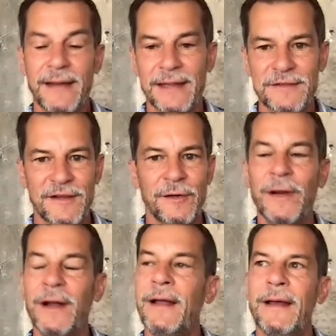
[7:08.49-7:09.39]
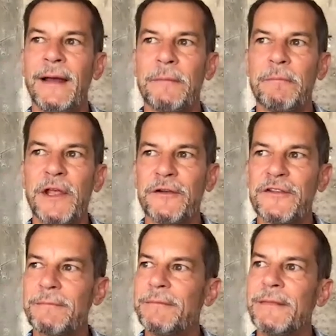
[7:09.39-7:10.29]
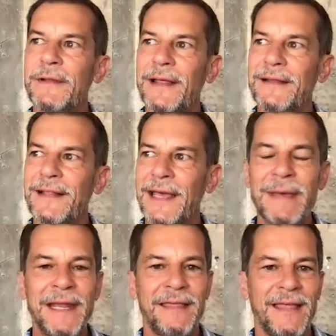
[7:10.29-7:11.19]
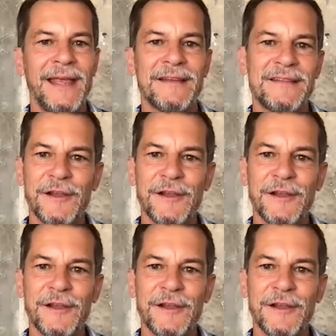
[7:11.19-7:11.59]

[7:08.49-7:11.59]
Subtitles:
And so there's, like many things,